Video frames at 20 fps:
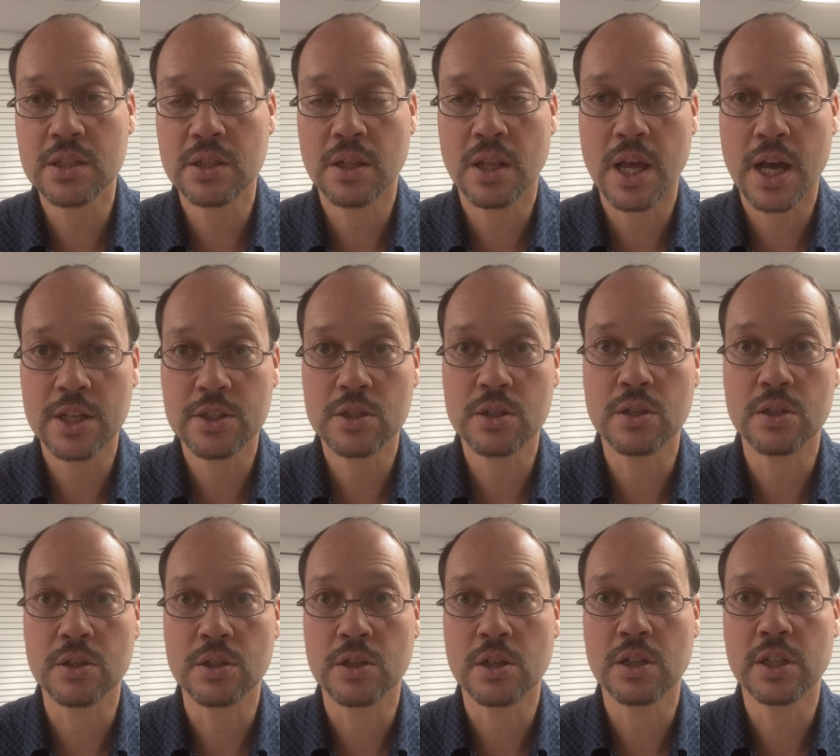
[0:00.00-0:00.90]
and lots of
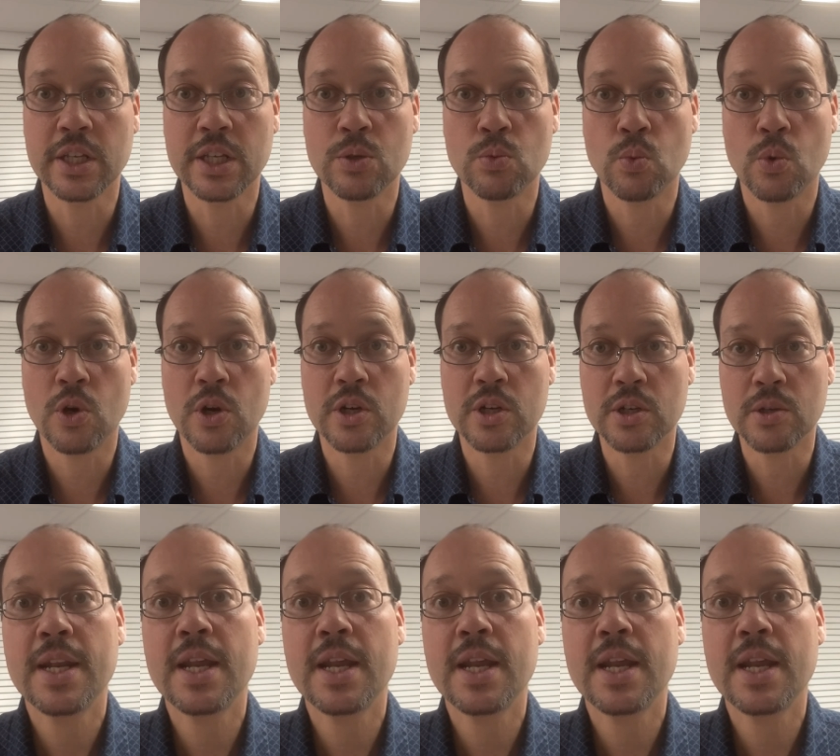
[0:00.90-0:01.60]
good, clean water.